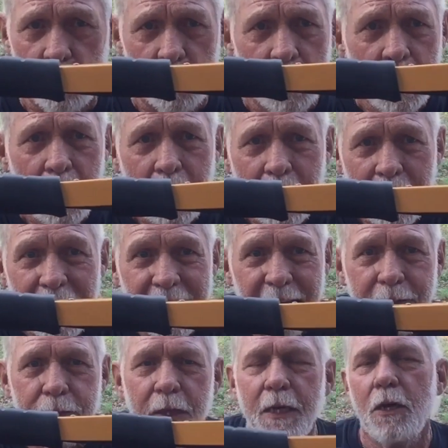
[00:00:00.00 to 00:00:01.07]
or
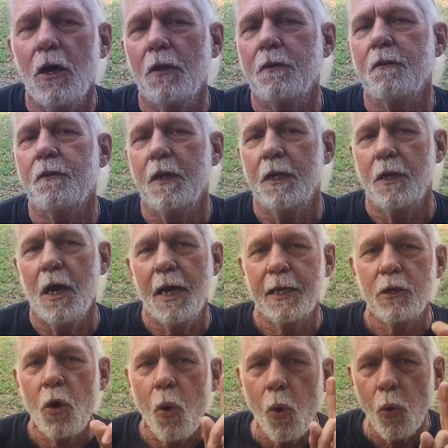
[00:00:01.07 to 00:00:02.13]
anything other than a
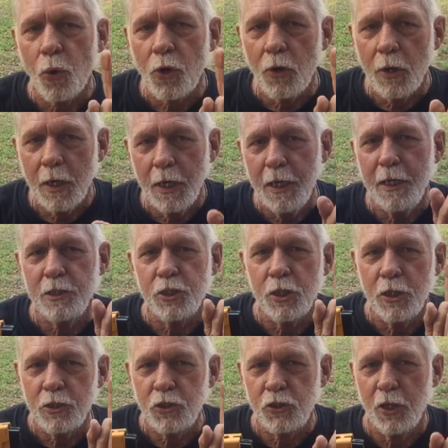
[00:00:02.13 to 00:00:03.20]
1/4 inch
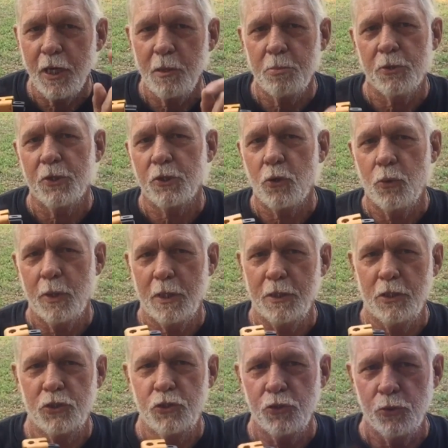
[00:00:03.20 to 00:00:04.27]
staple to go in
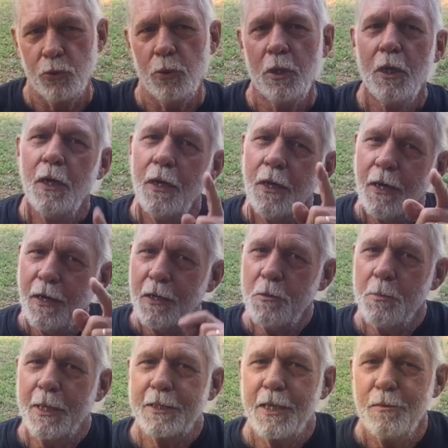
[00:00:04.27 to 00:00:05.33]
this jewel.
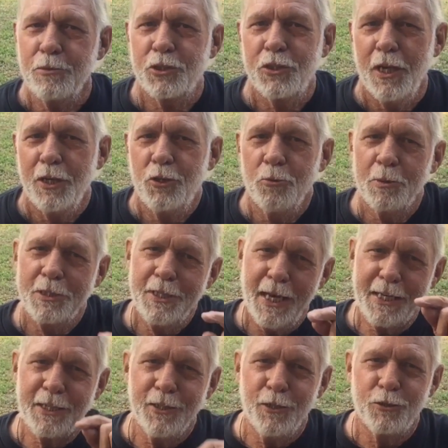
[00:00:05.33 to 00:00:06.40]
You make that mistake, you'll be
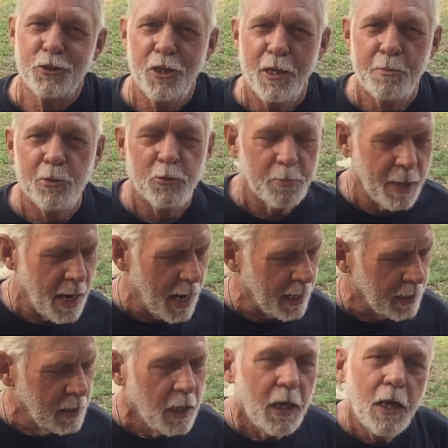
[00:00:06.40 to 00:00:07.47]
taking those staples back.
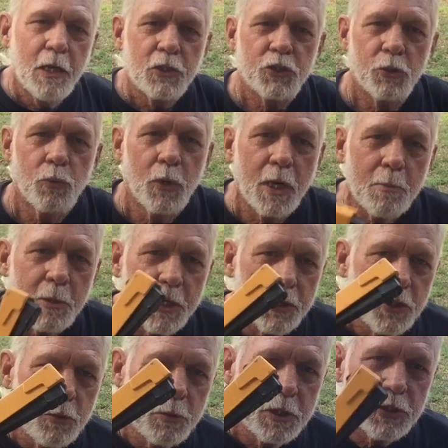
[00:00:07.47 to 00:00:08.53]
So what I'm going to
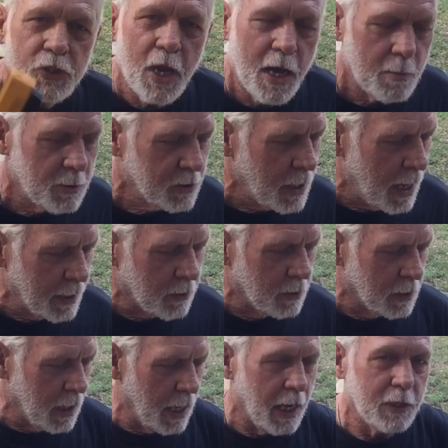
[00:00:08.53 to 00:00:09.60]
do with this hammer tacker,
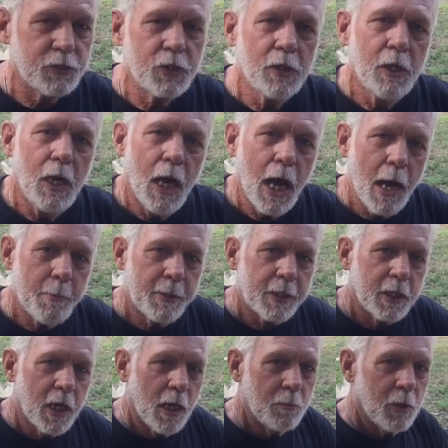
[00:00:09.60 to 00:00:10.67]
guys, I'm going to
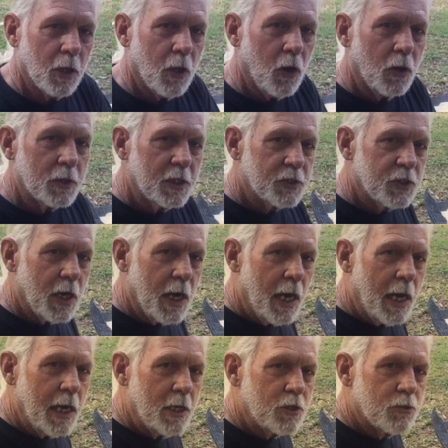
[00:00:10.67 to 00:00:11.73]
come along this
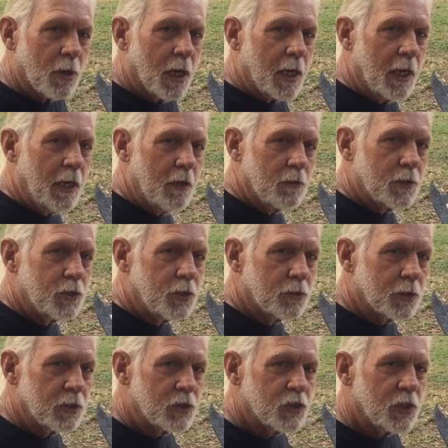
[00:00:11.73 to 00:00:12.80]
edge right here that you
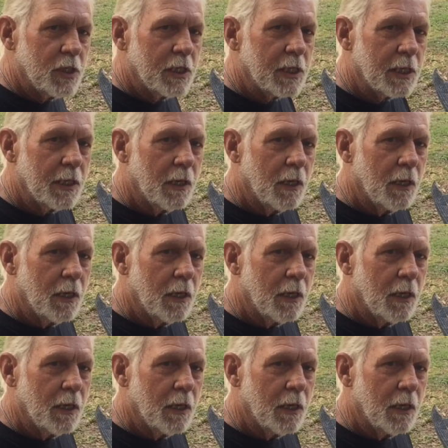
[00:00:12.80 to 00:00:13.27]
can see,